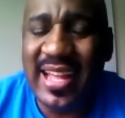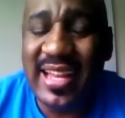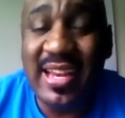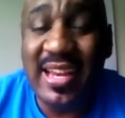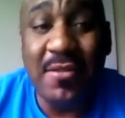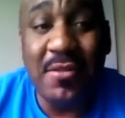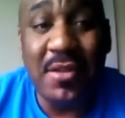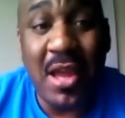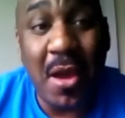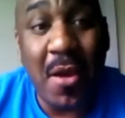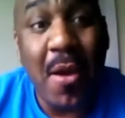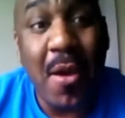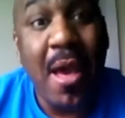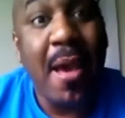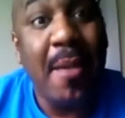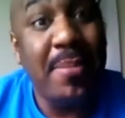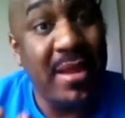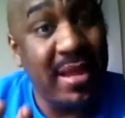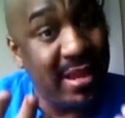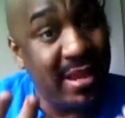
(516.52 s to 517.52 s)
don't know,
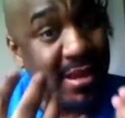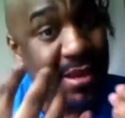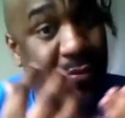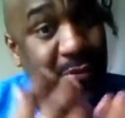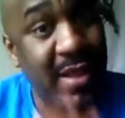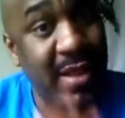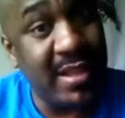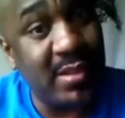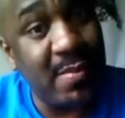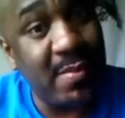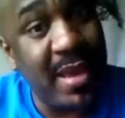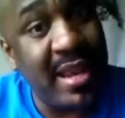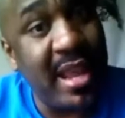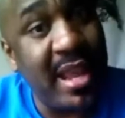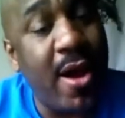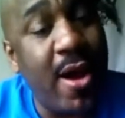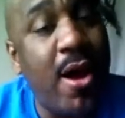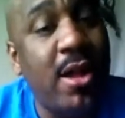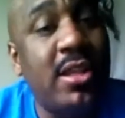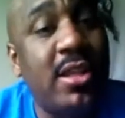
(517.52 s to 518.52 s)
but the
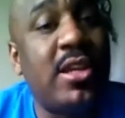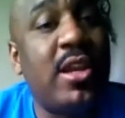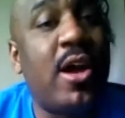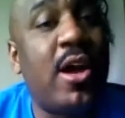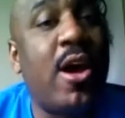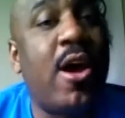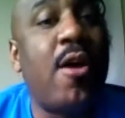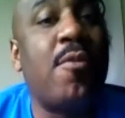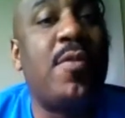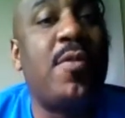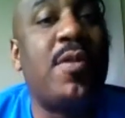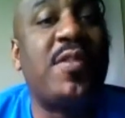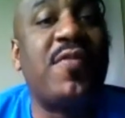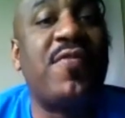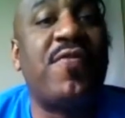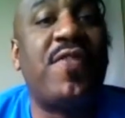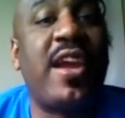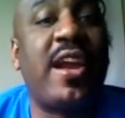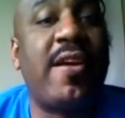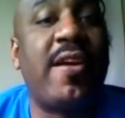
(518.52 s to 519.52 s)
WrestleMania all in all was
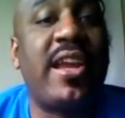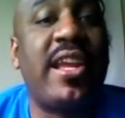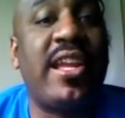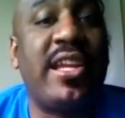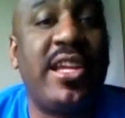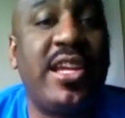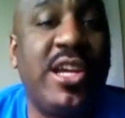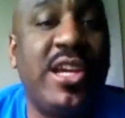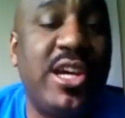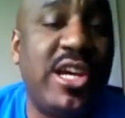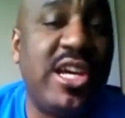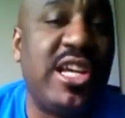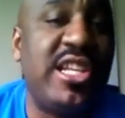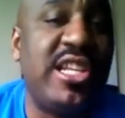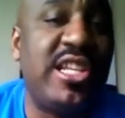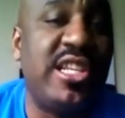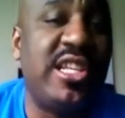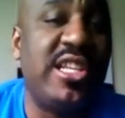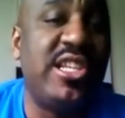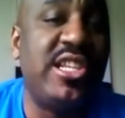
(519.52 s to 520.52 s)
a very
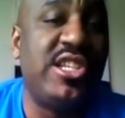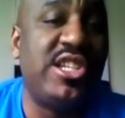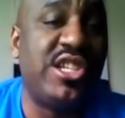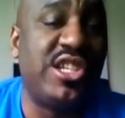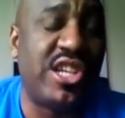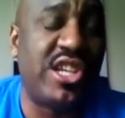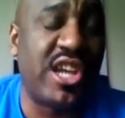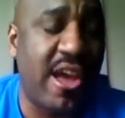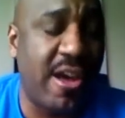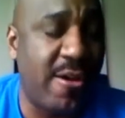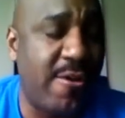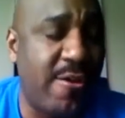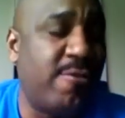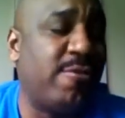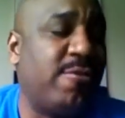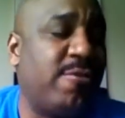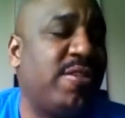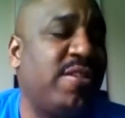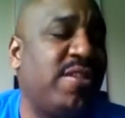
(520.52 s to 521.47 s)
good show.